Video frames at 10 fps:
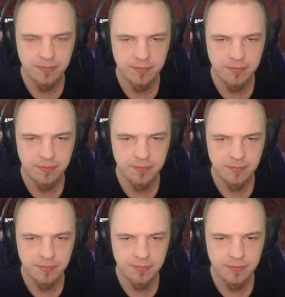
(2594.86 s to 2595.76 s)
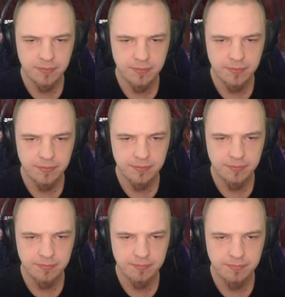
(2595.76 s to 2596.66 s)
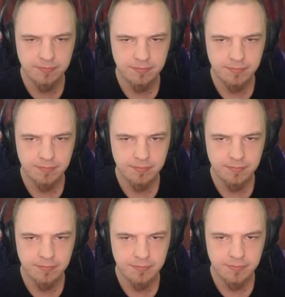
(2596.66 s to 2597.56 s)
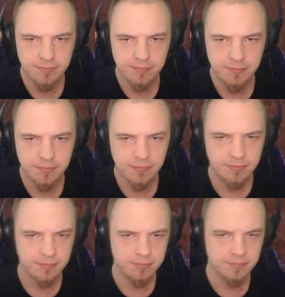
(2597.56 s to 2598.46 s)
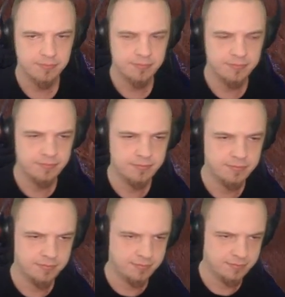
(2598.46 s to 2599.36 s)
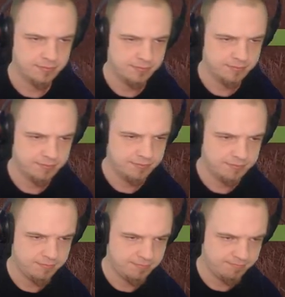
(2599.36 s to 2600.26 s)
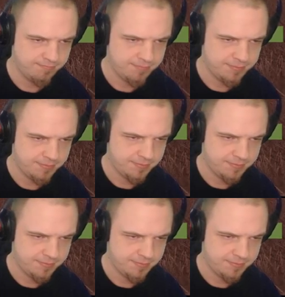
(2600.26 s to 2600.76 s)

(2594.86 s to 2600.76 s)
Nobody speaks.